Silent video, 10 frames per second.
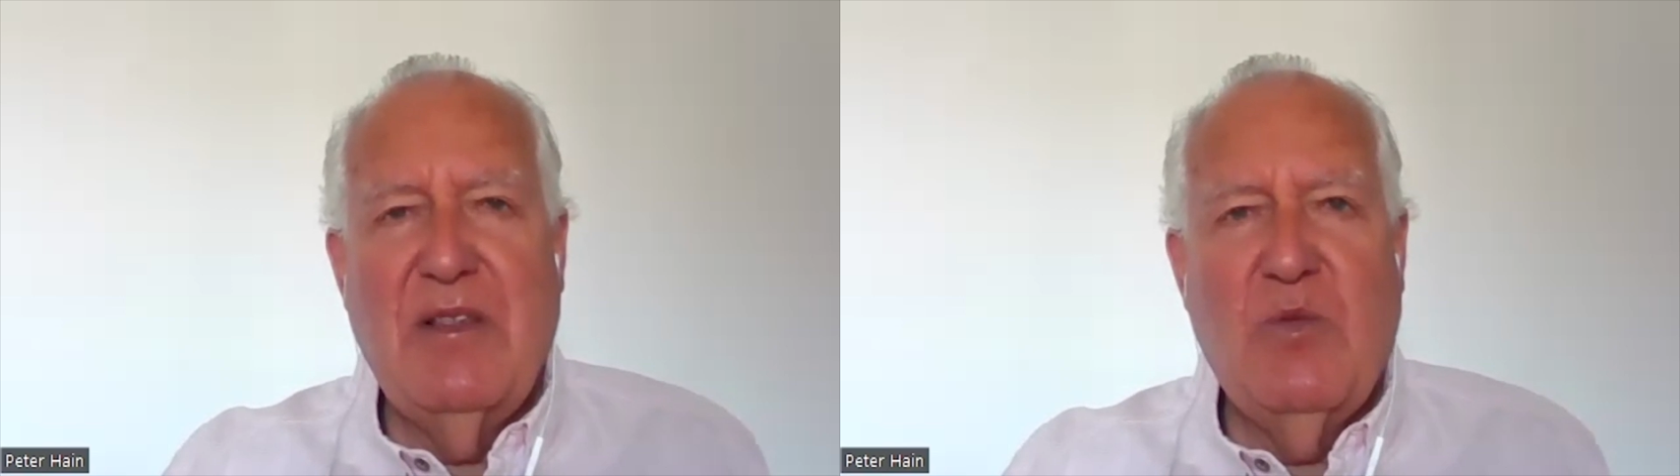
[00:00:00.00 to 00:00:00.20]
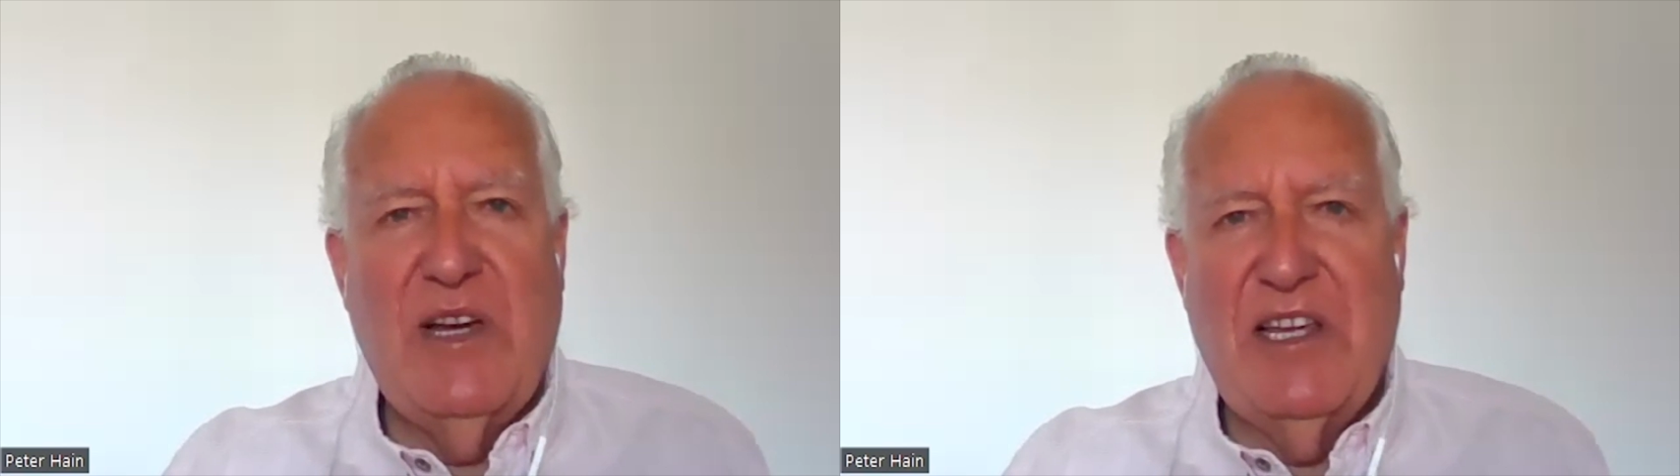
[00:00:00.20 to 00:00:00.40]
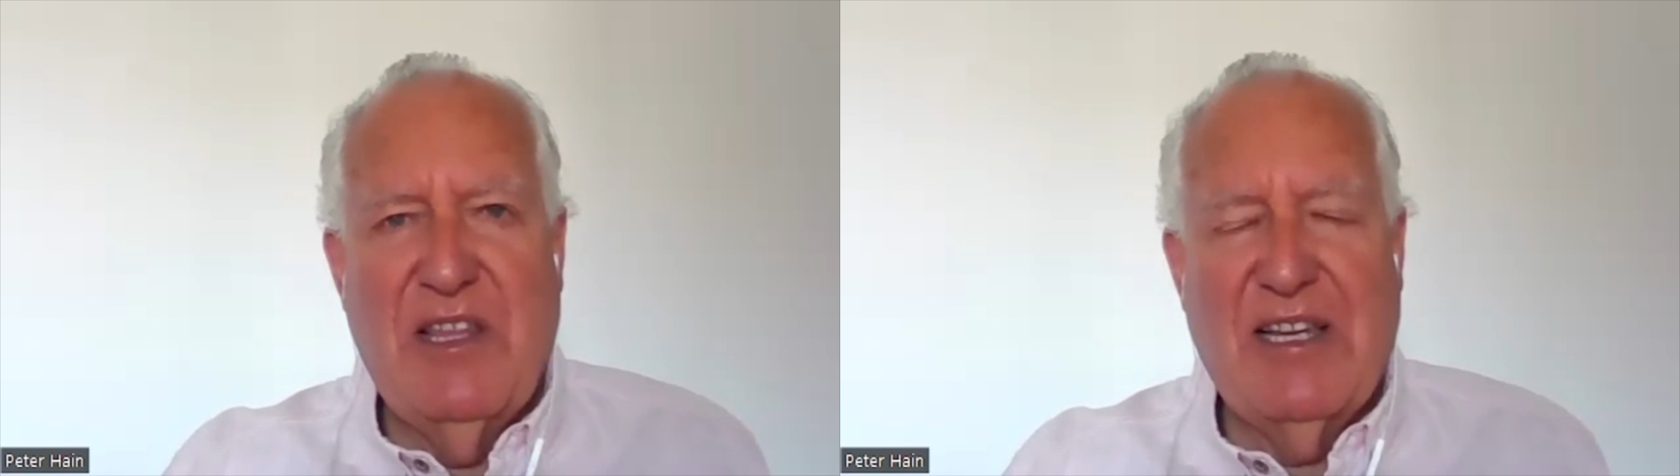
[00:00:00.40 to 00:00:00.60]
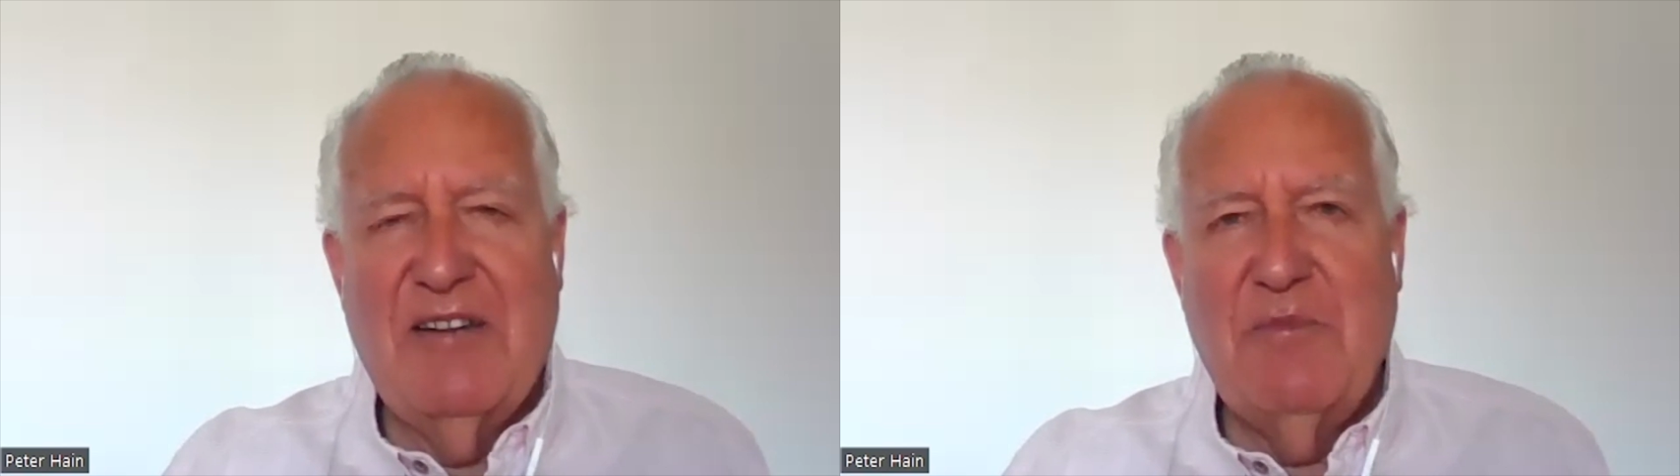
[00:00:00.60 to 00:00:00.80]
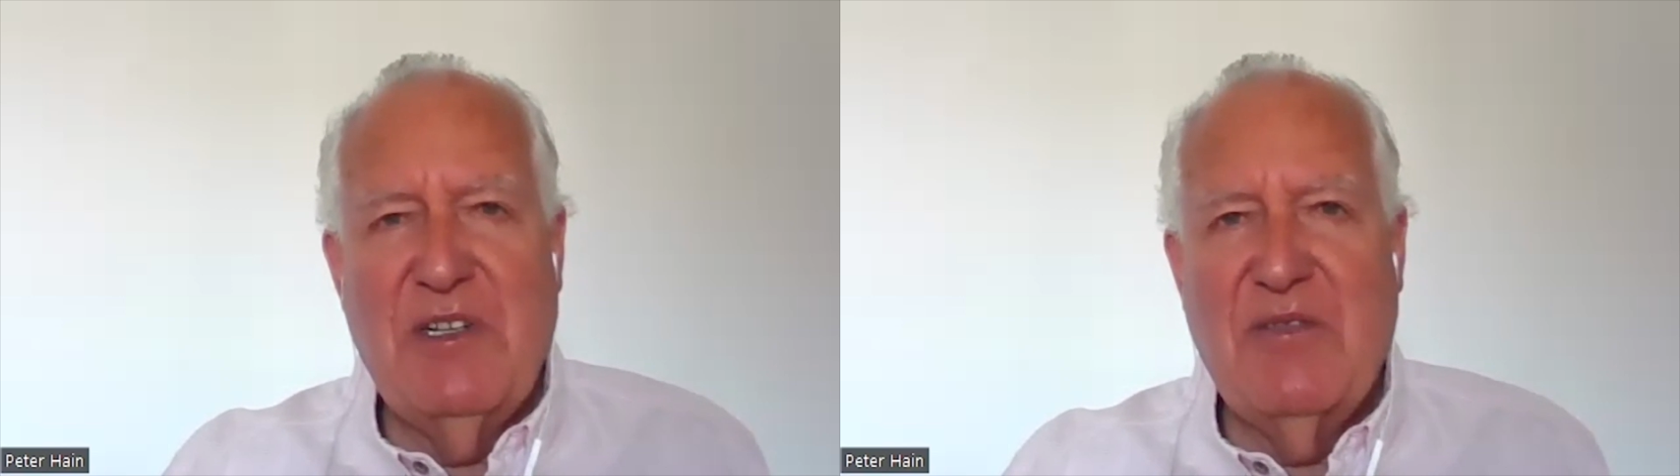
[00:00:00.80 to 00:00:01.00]
way the
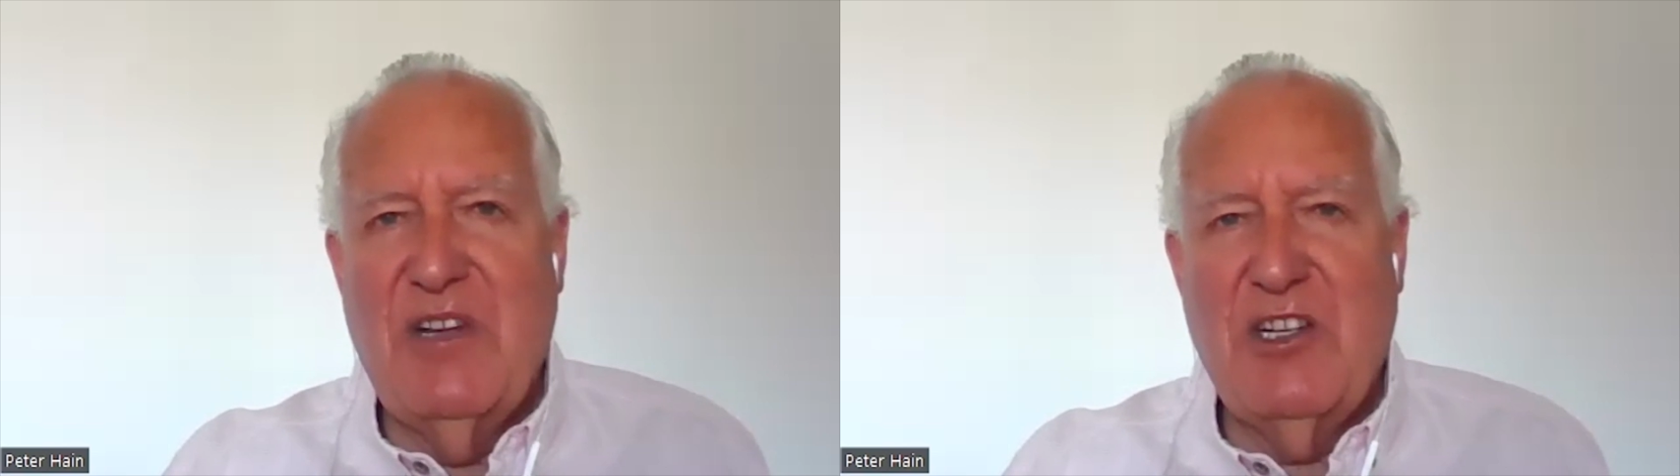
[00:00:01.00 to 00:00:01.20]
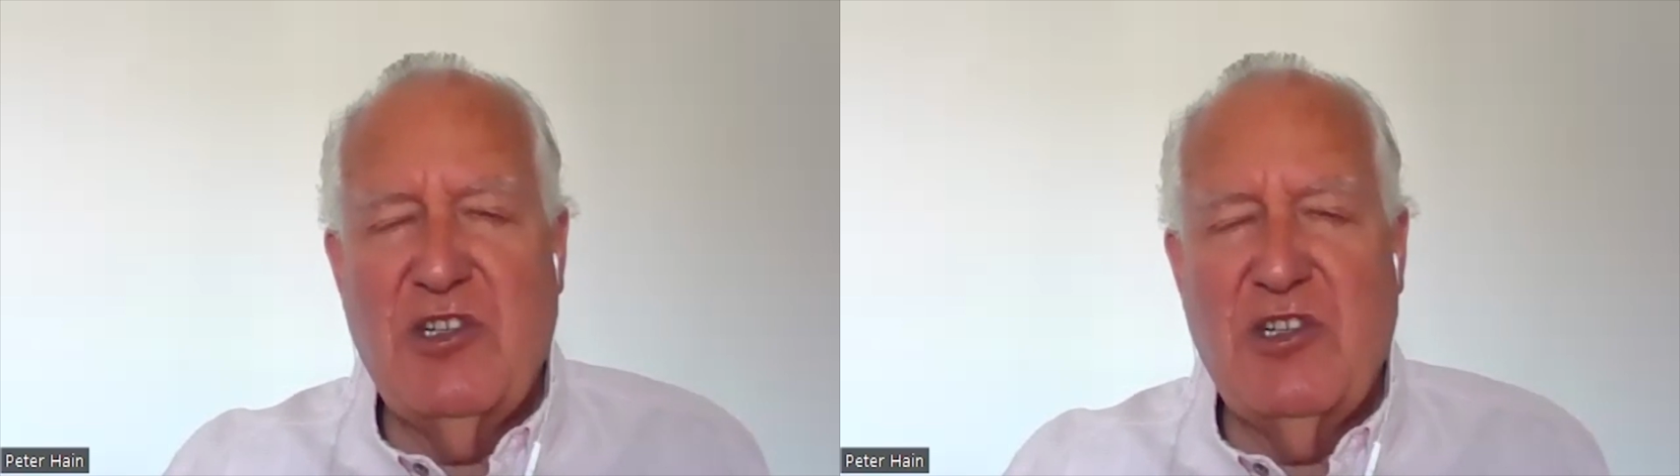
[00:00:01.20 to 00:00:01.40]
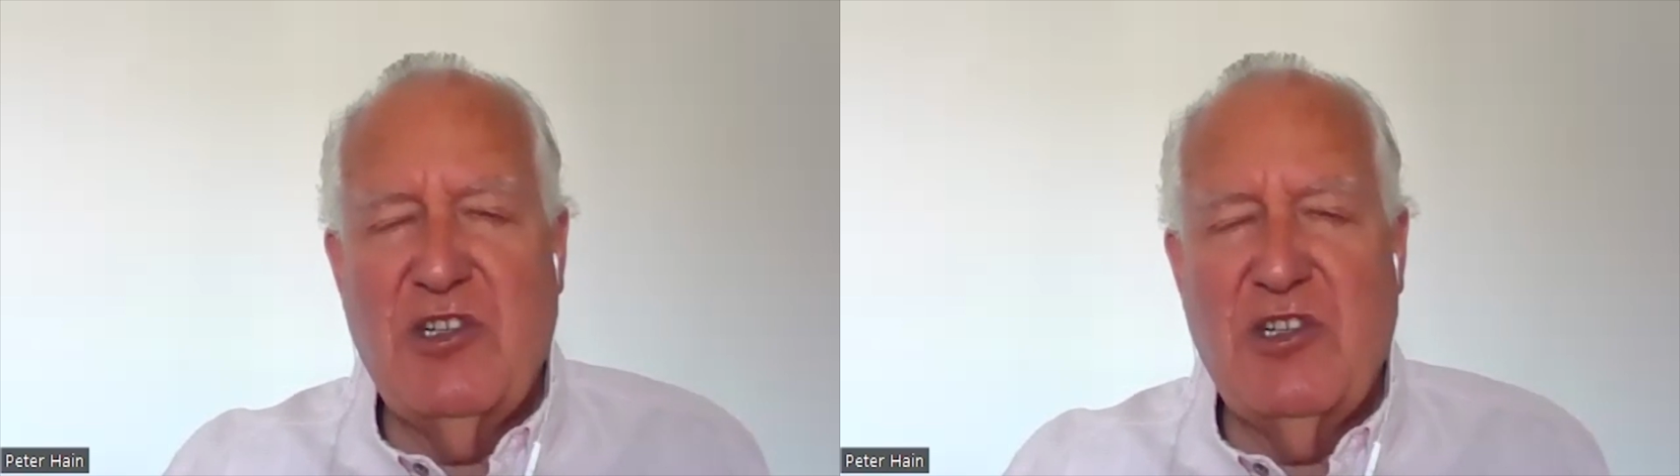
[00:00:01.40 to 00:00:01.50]
government of national